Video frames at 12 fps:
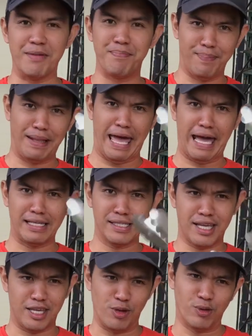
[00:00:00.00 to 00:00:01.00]
big
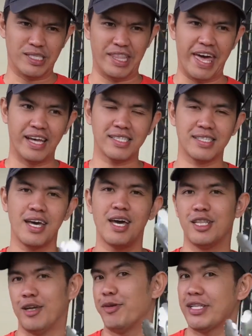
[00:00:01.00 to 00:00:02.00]
plants, I use this
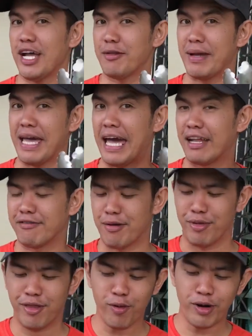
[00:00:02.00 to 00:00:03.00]
to protect my hand
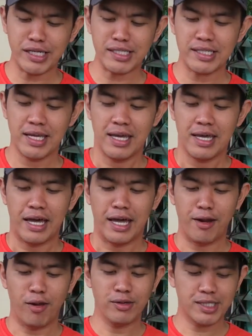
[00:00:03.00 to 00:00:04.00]
from thorns.
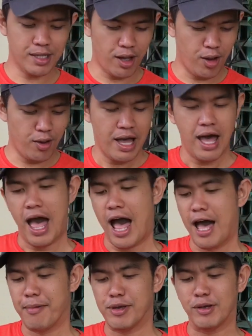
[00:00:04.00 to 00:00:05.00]
And also,
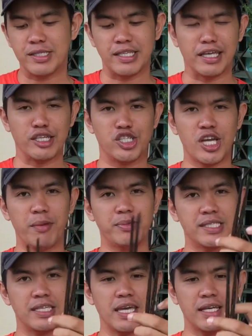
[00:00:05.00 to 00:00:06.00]
I'm using
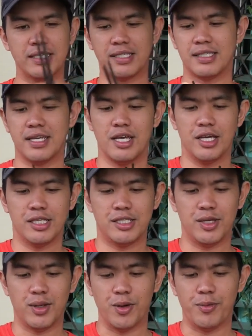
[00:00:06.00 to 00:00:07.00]
chopsticks
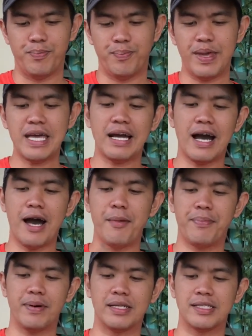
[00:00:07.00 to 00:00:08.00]
to pick
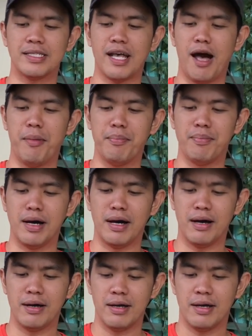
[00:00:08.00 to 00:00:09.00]
up some
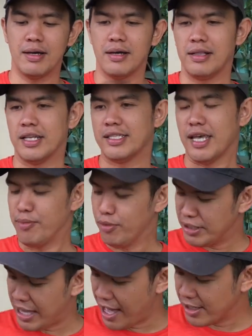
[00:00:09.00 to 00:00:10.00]
let's say
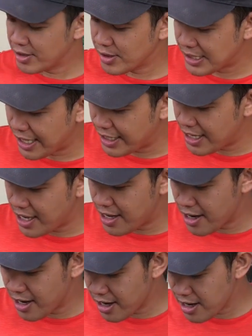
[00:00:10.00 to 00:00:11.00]
moon cactus like
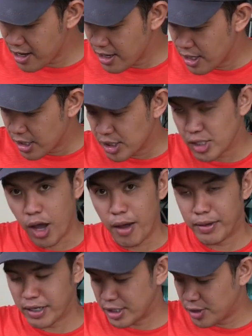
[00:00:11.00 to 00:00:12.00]
here. So
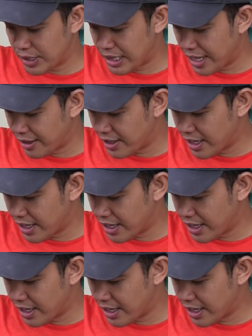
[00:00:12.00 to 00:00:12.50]
I'm gonna do it like